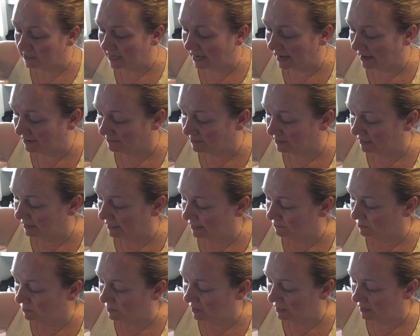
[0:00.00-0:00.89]
I have to
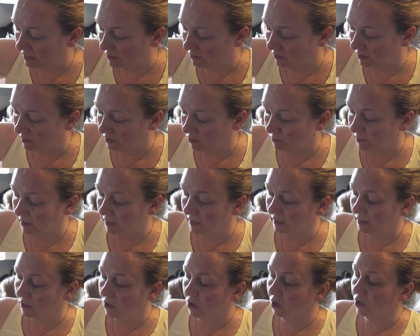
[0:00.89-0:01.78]
leave them in there a little
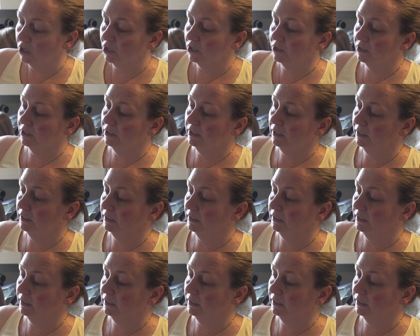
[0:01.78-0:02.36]
bit longer.